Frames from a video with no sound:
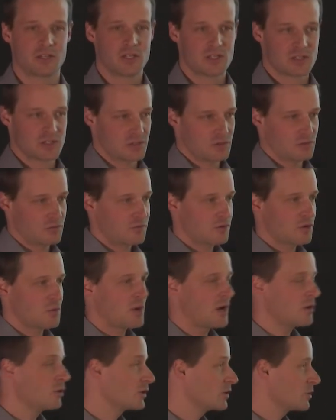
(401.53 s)
So from
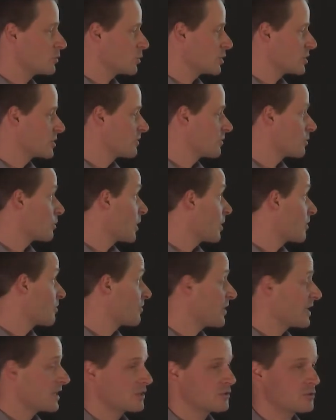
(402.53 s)
our doors, from our
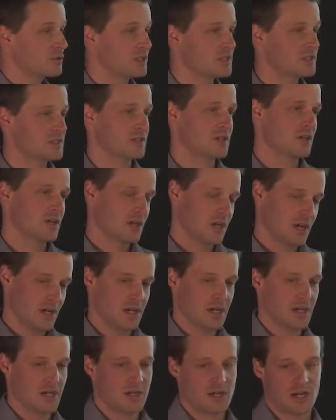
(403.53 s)
factories,
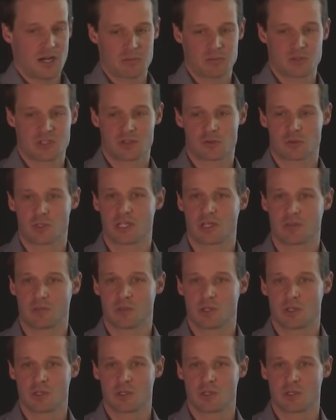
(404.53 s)
upstream